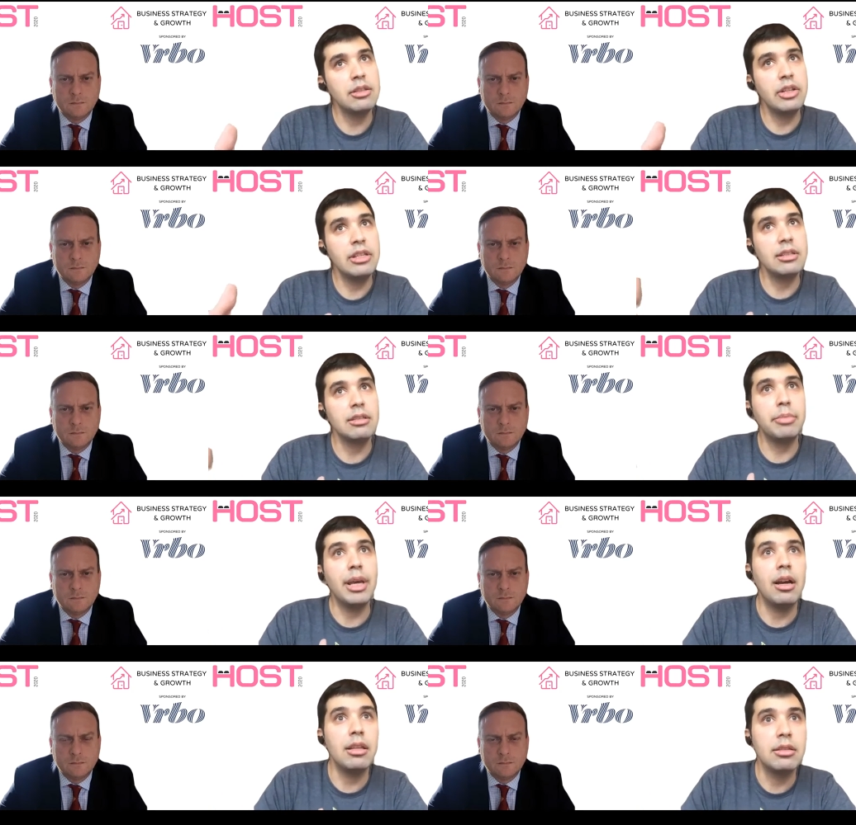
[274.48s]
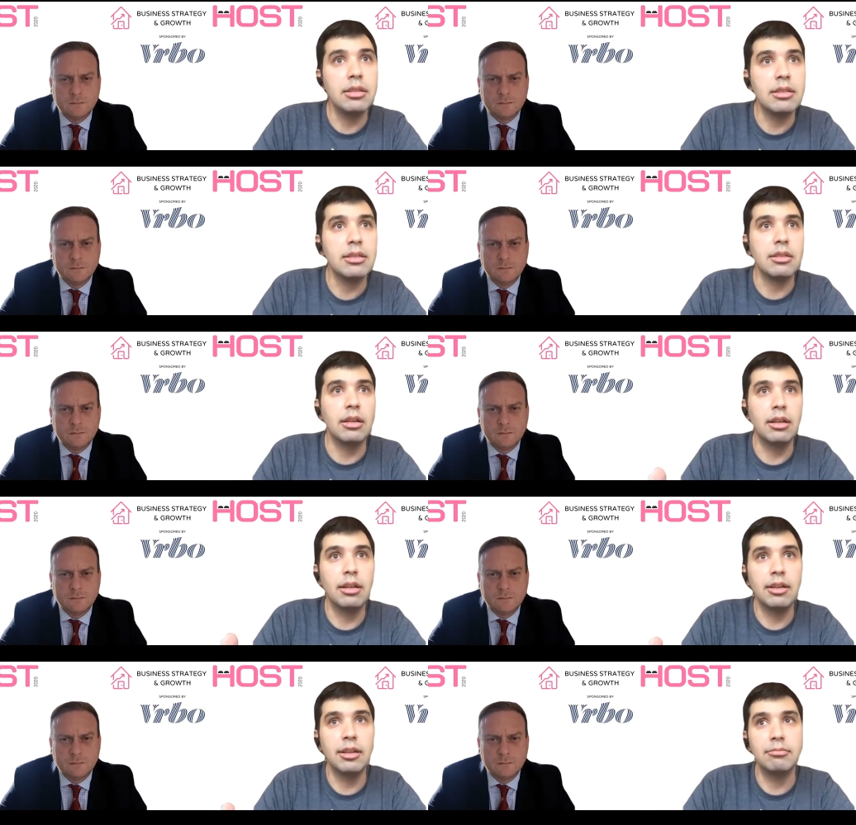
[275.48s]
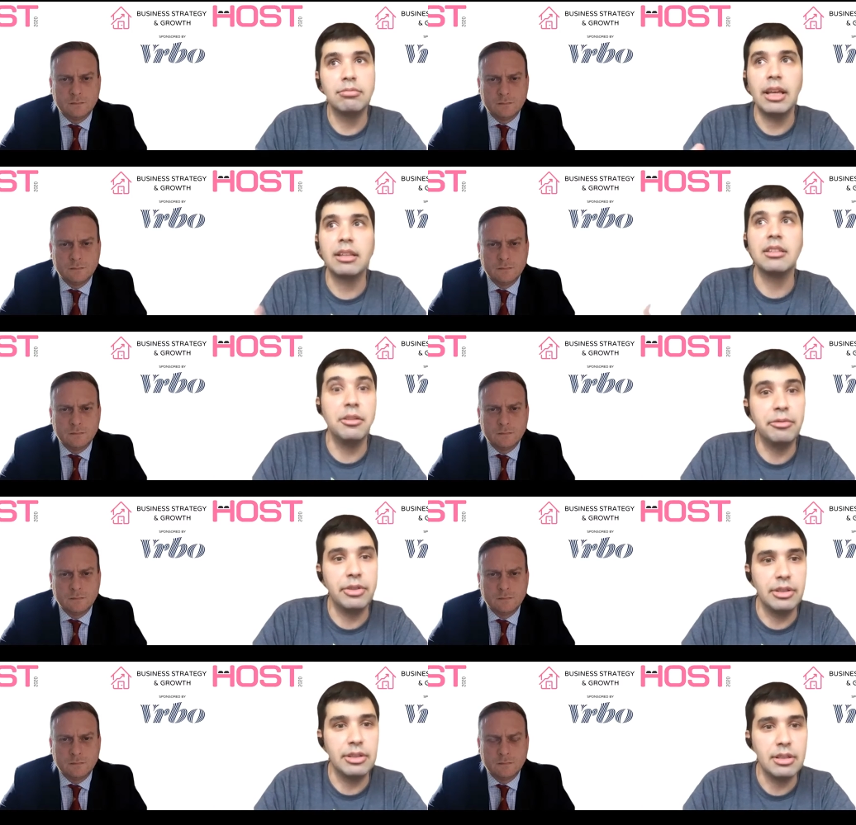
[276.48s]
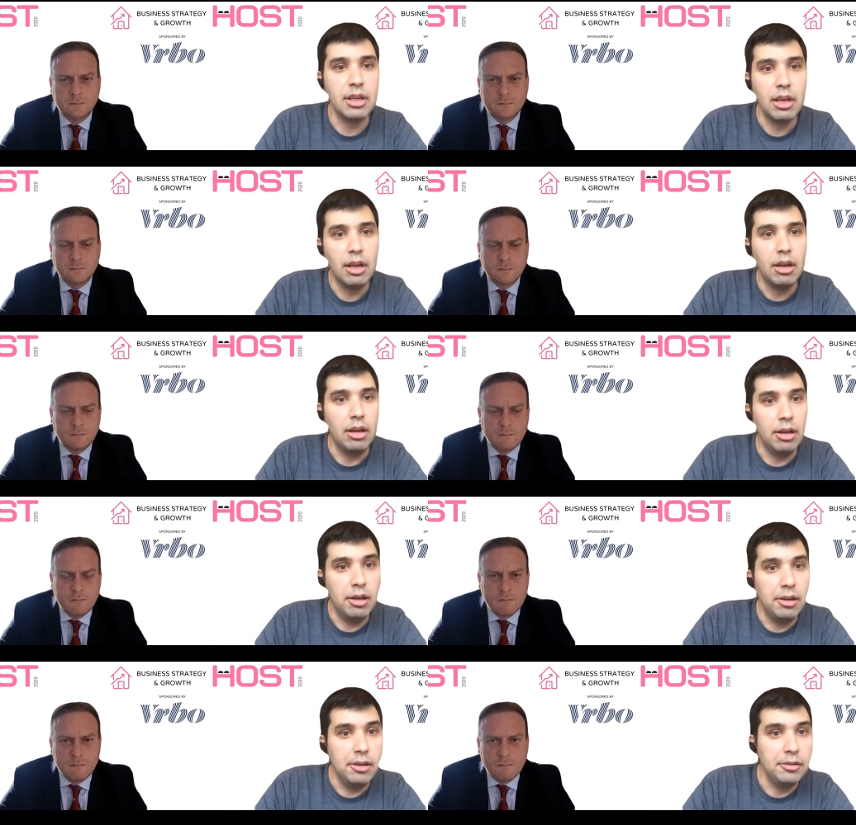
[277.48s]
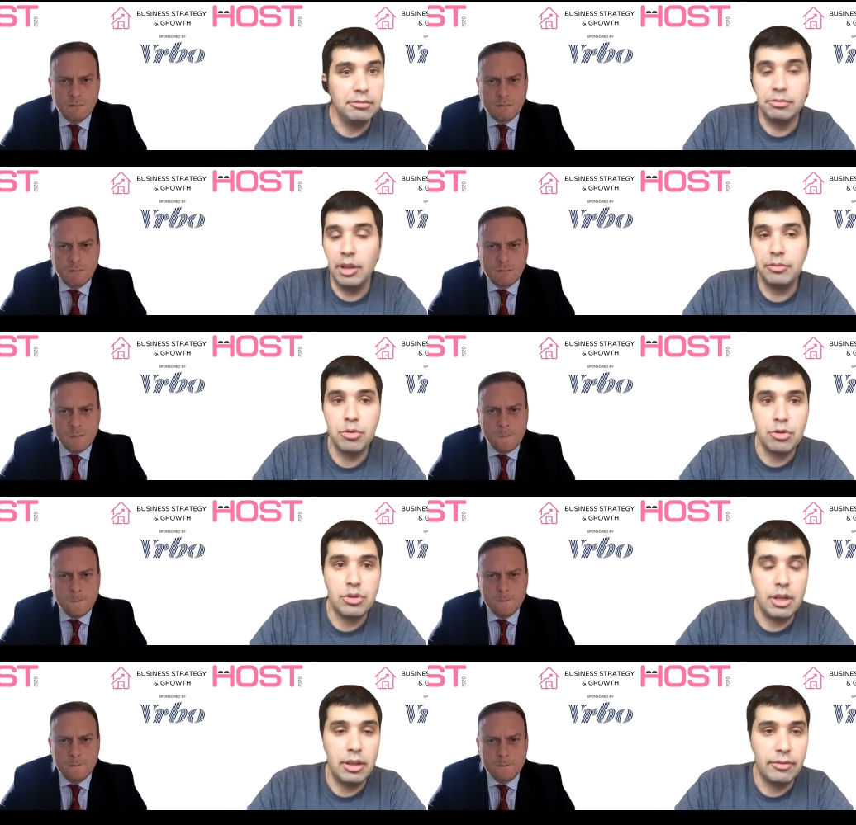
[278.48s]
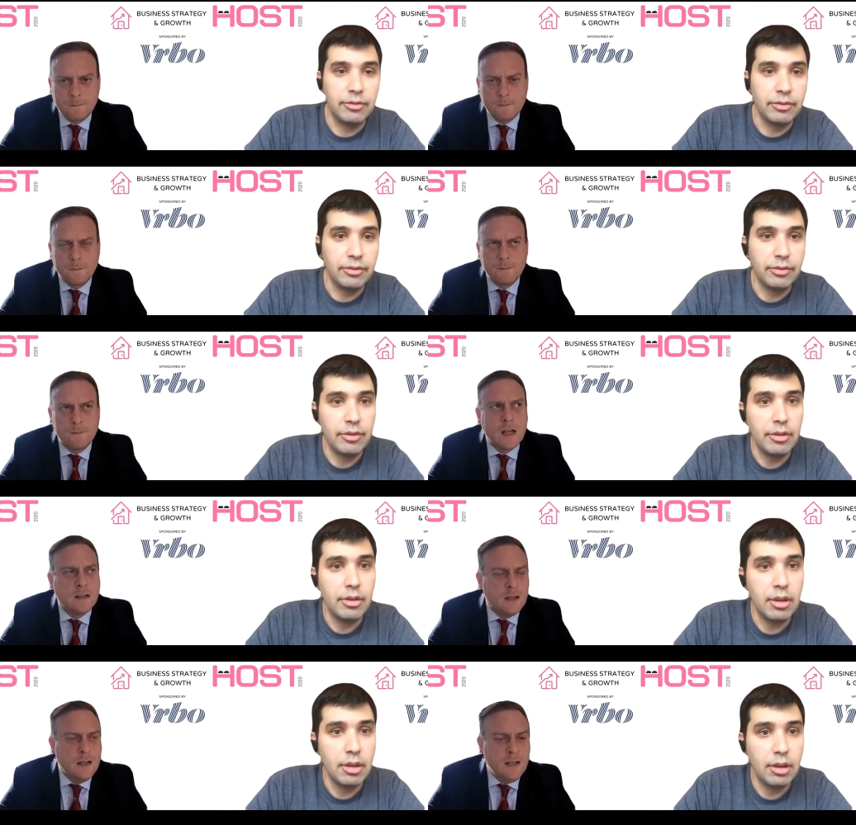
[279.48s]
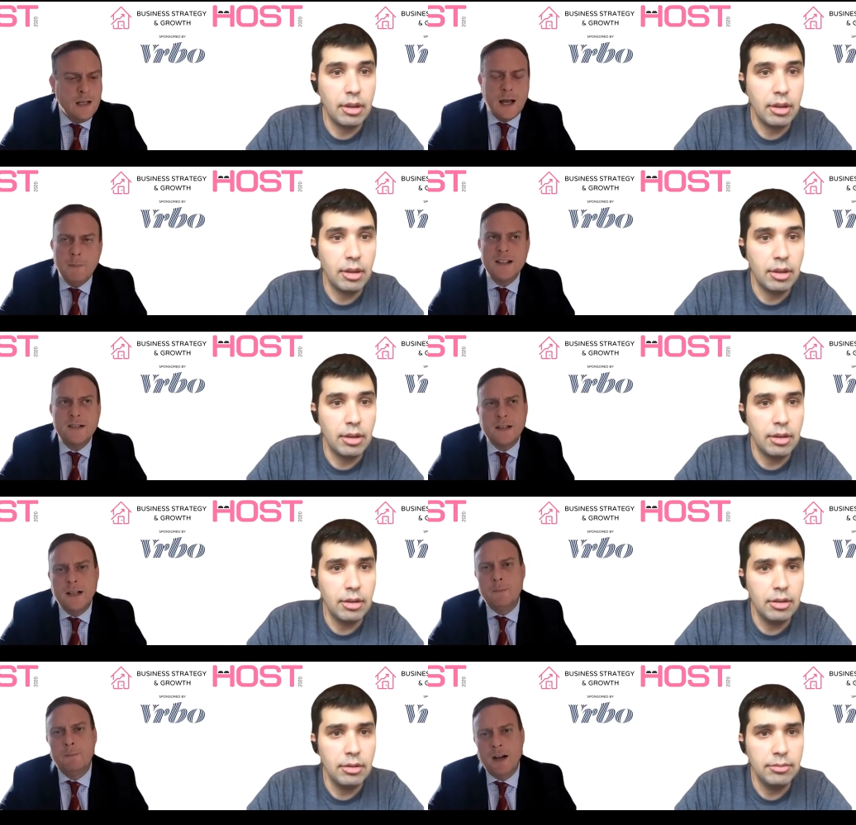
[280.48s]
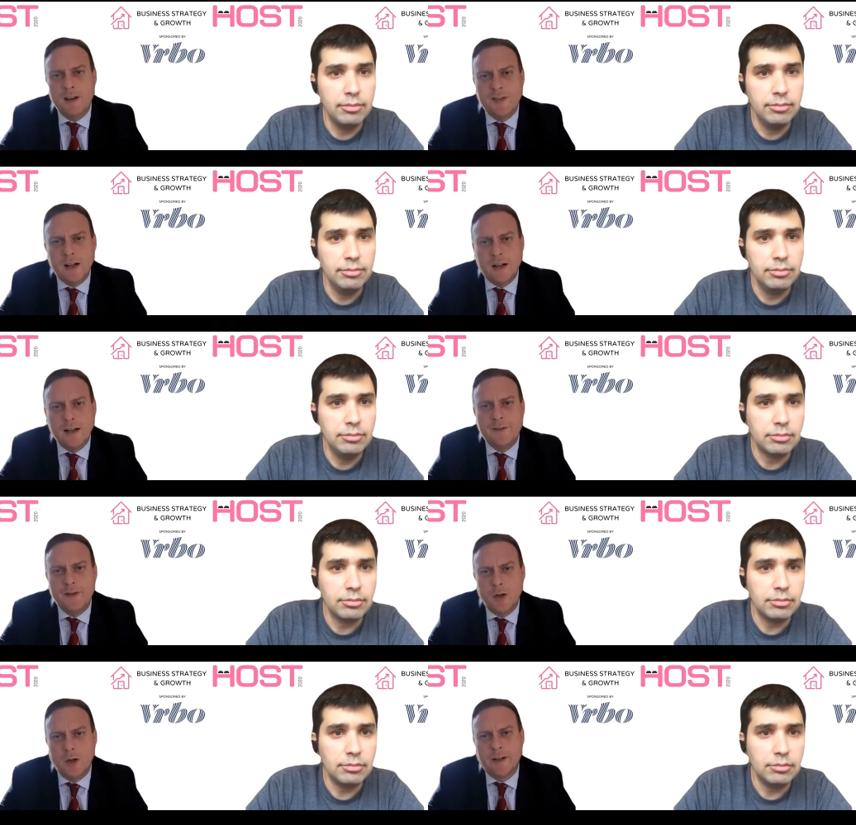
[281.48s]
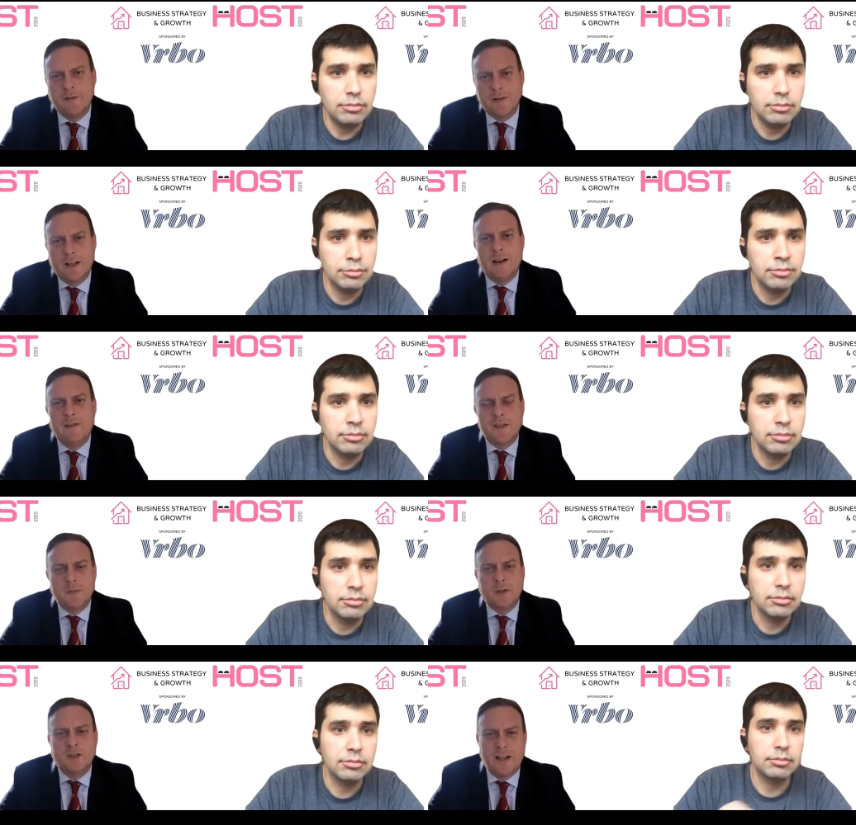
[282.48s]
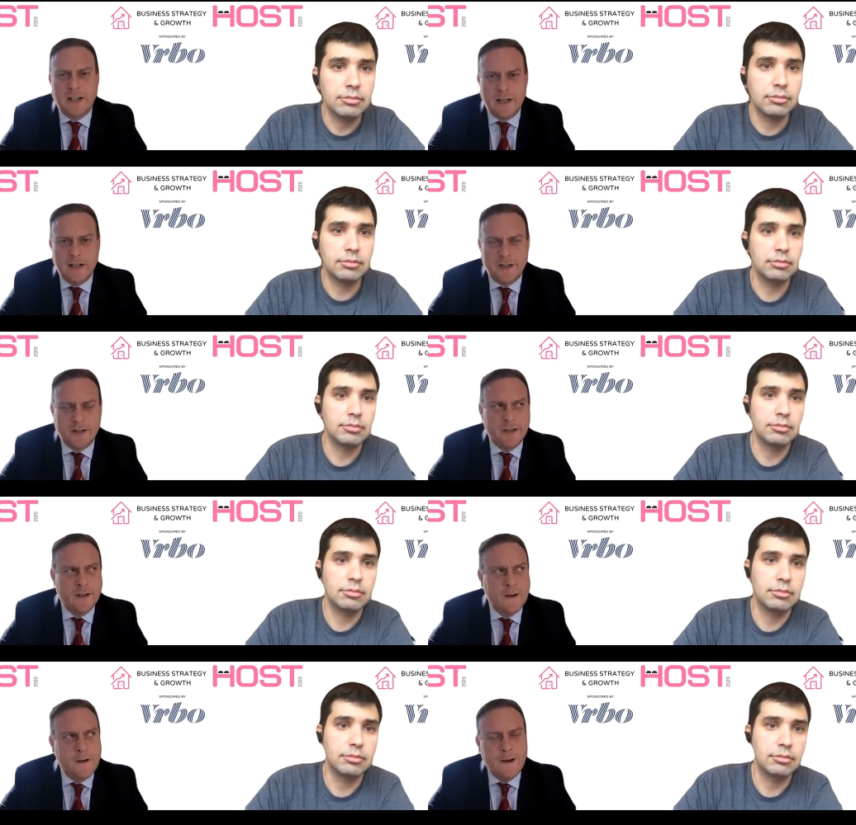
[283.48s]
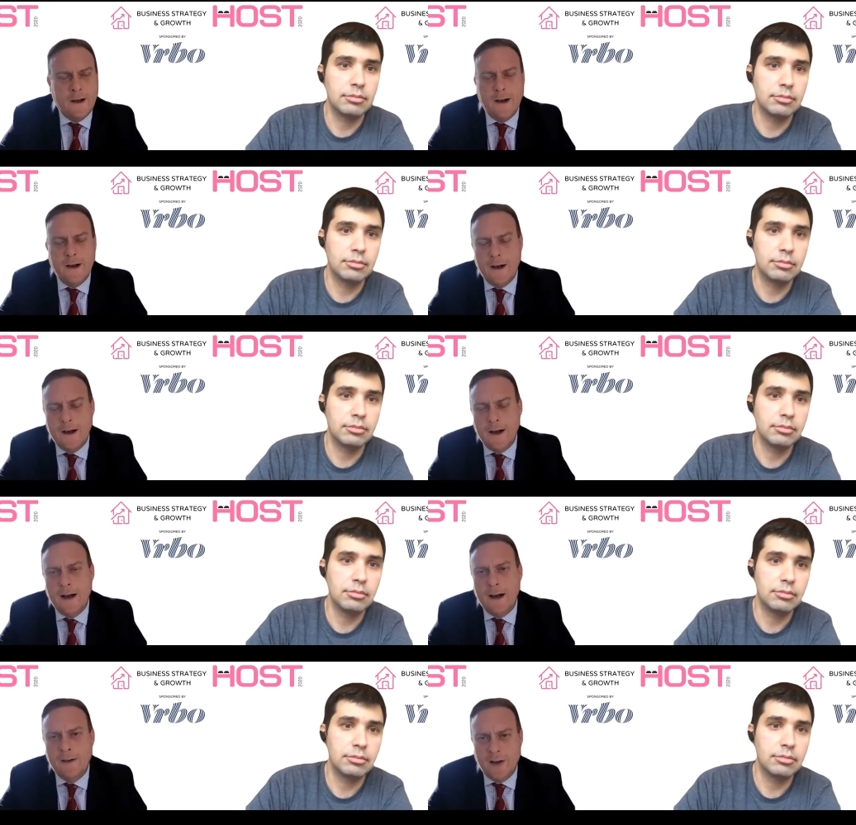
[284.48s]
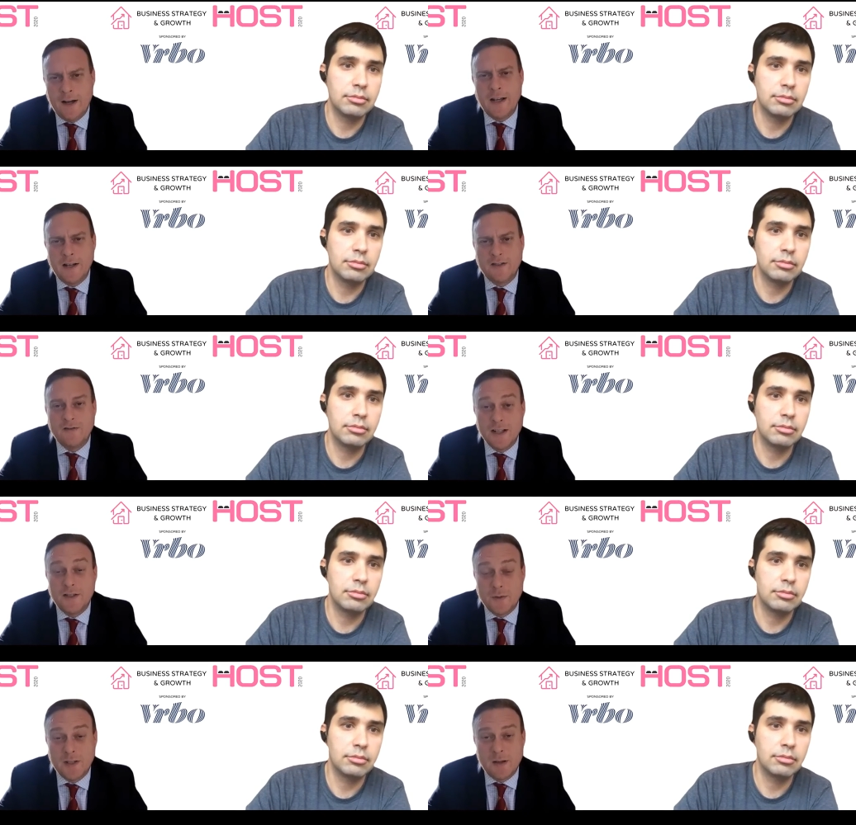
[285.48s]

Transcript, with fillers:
Speaker 1: reason behind this uh, like the difference? Uh, what would you say?
Speaker 2: Yeah, I mean it's clear by far if you're looking for a comfortable vacation uh, a vacation rental is